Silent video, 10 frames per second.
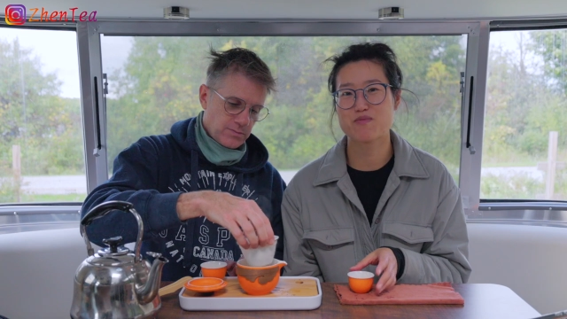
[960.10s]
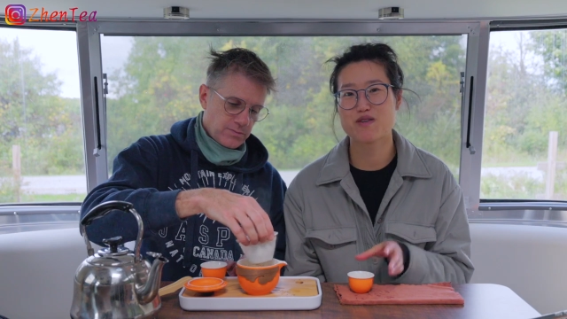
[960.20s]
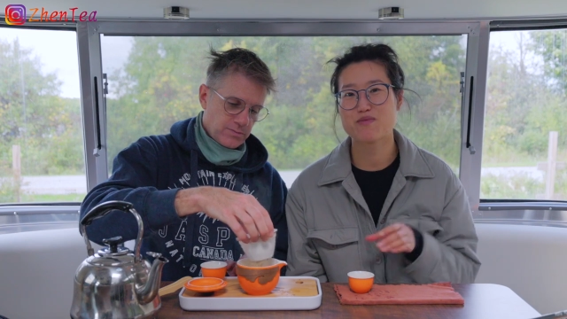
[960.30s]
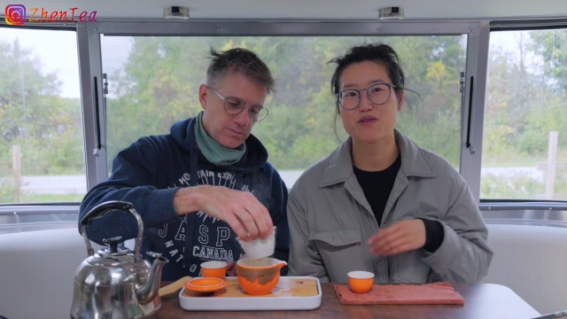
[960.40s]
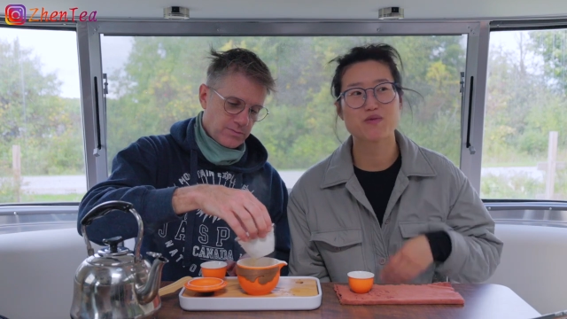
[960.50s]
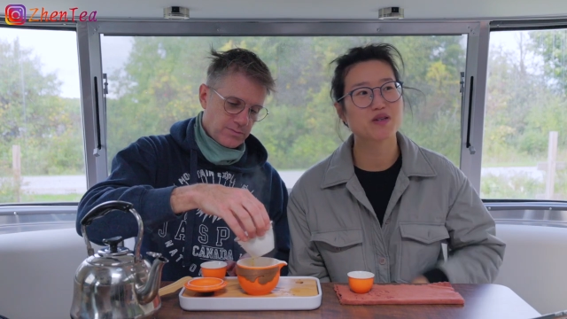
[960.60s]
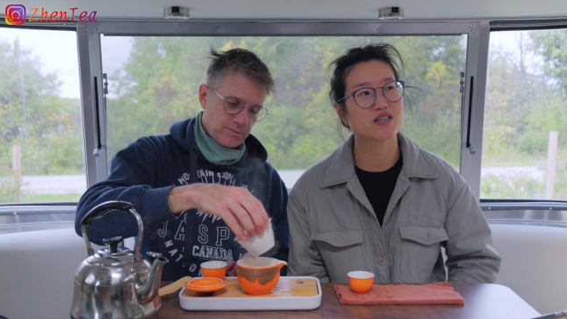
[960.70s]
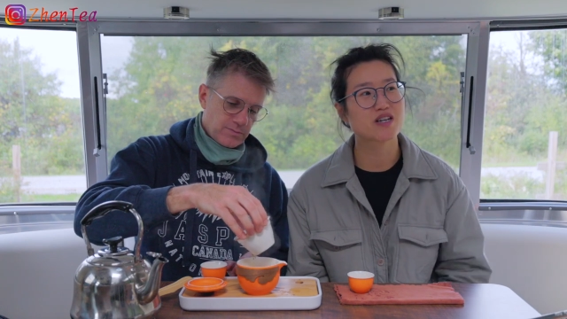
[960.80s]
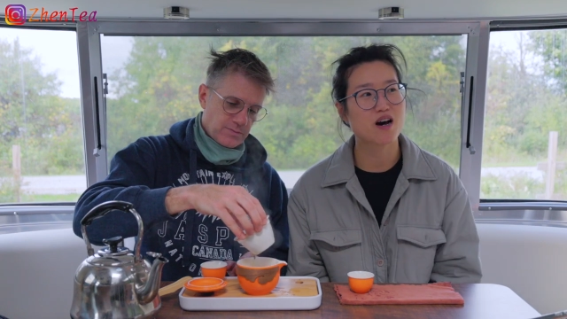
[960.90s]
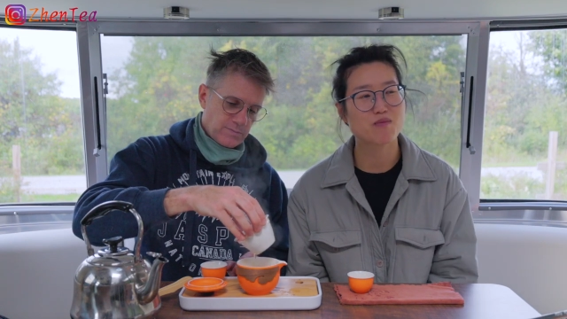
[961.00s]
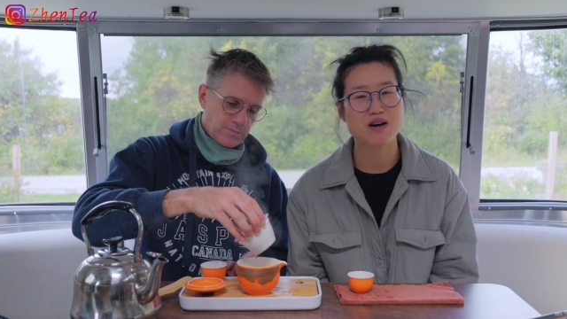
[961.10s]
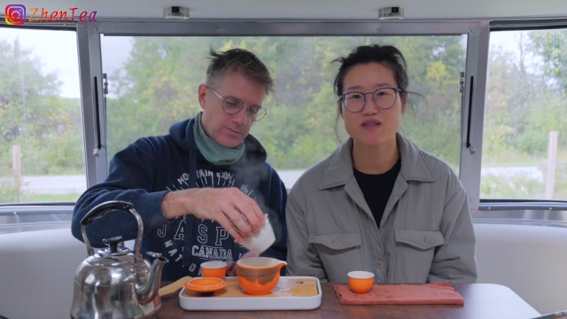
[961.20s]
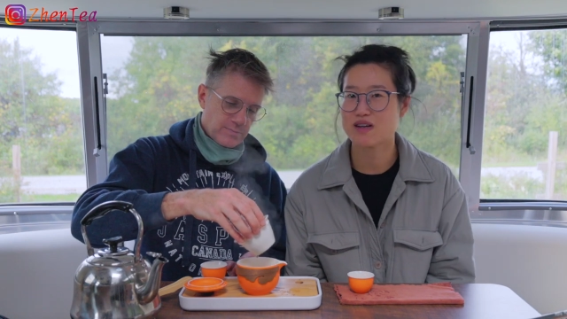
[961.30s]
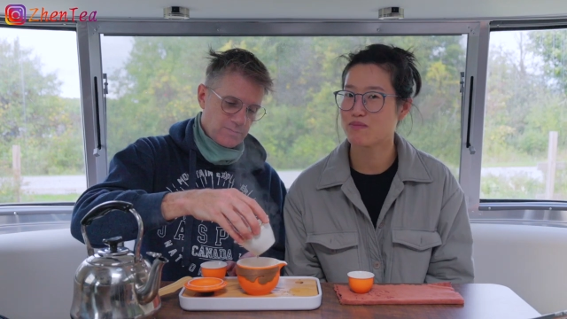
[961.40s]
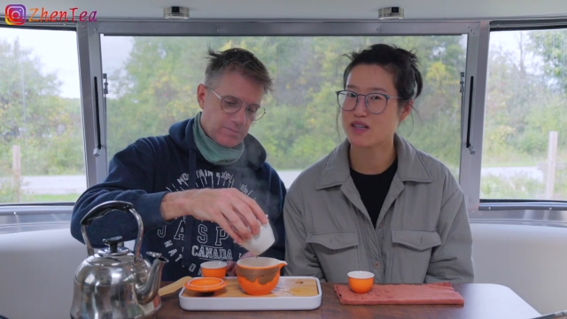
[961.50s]
Speaker 1: burped with the tongue
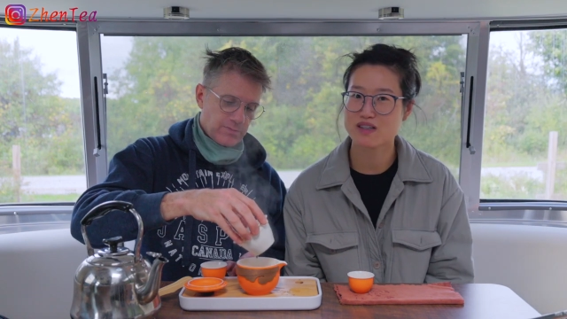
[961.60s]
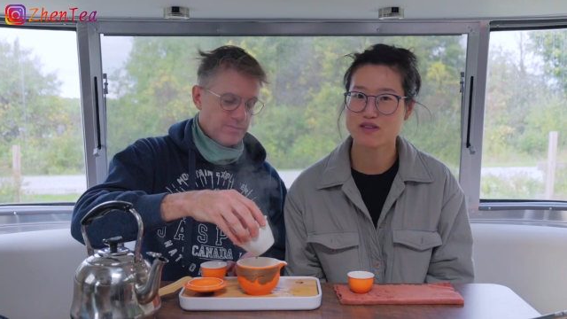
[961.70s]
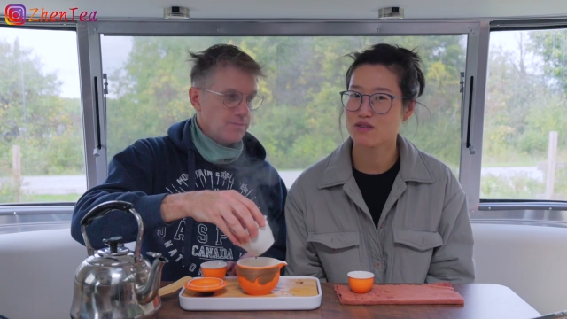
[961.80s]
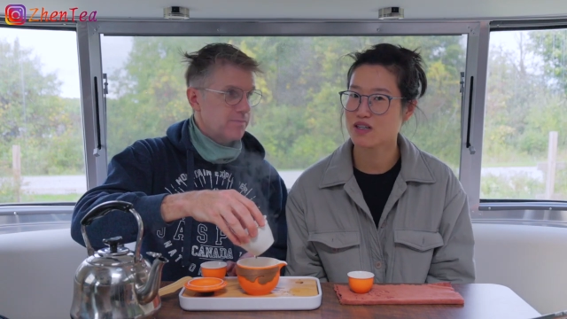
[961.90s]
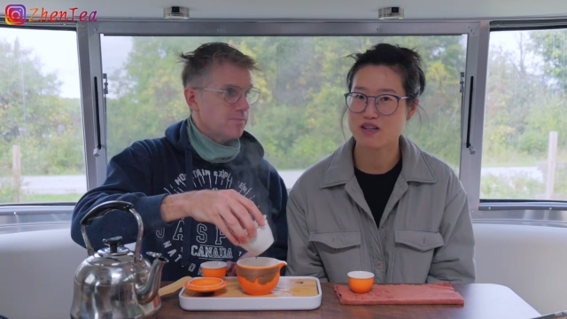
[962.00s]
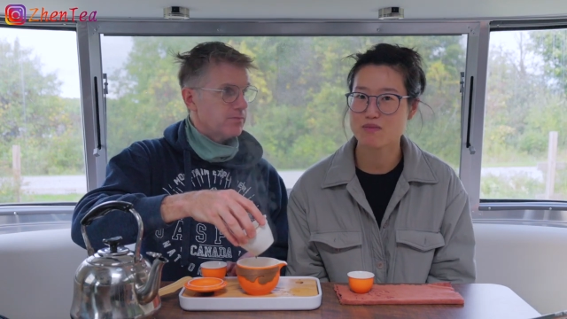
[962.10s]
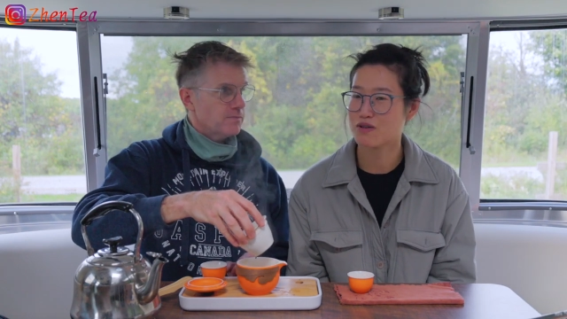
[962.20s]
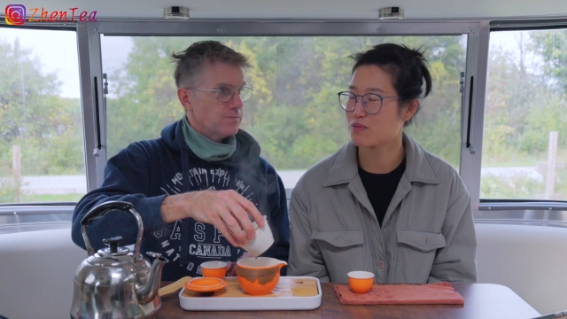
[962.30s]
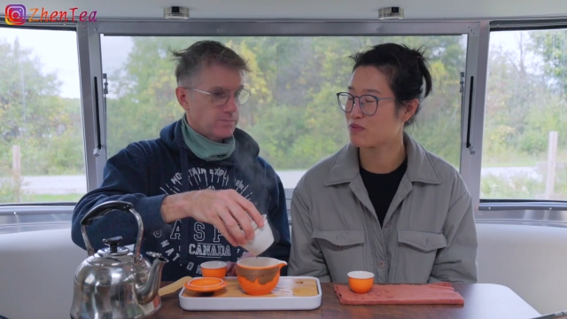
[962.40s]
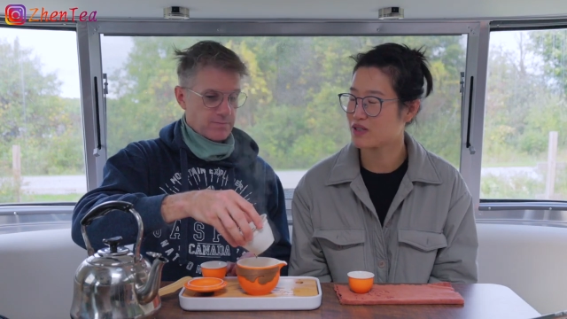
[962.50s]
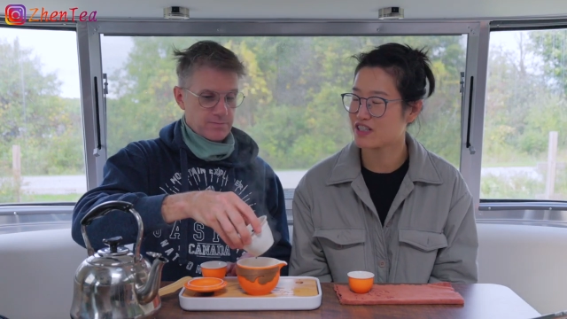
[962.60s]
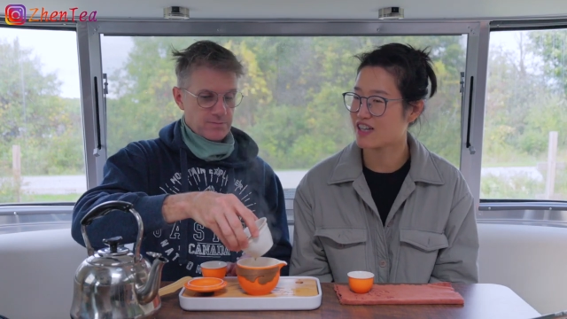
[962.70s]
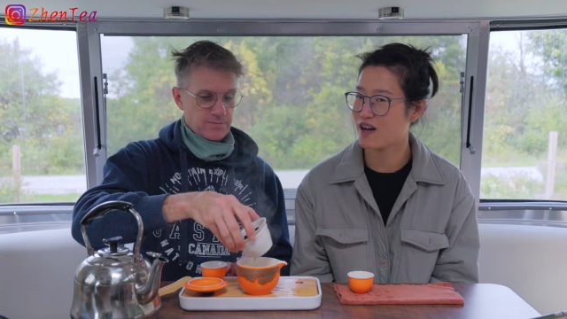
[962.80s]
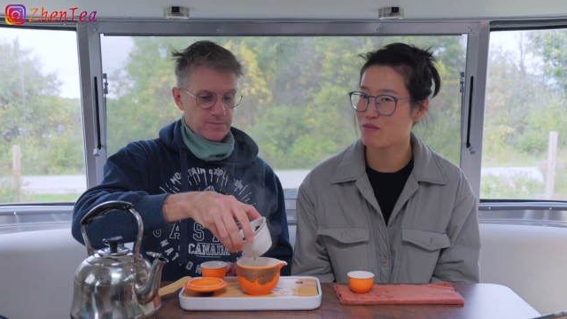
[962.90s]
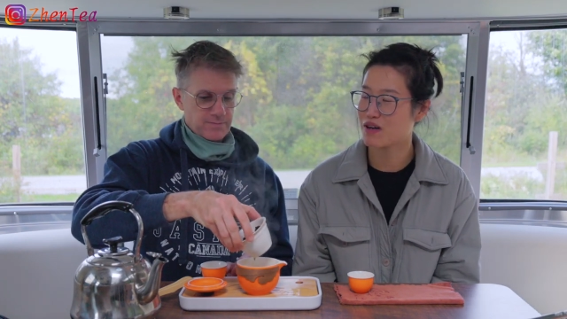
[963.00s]
out, I'm like, you cannot burp with the
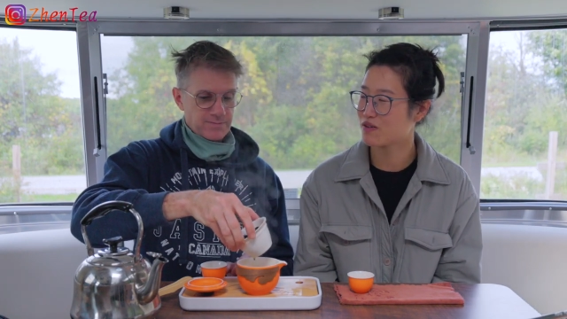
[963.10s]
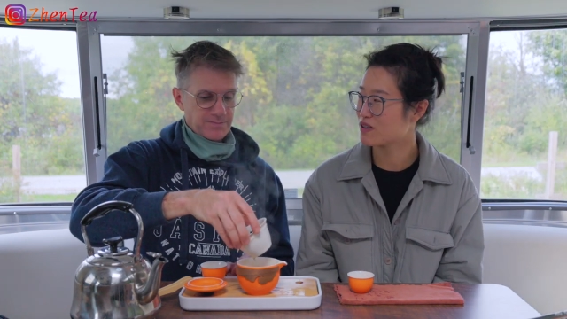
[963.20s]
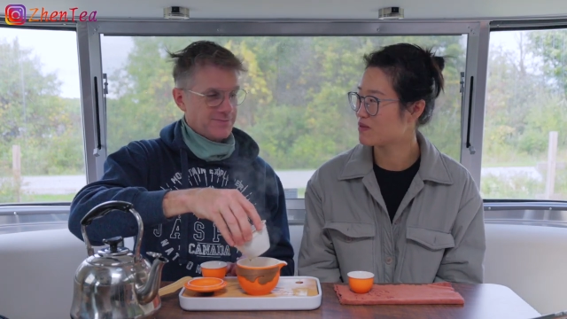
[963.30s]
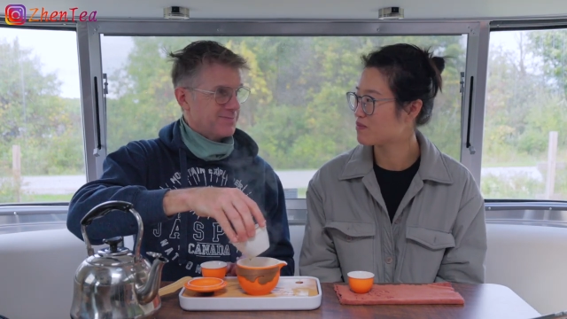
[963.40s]
tongue out.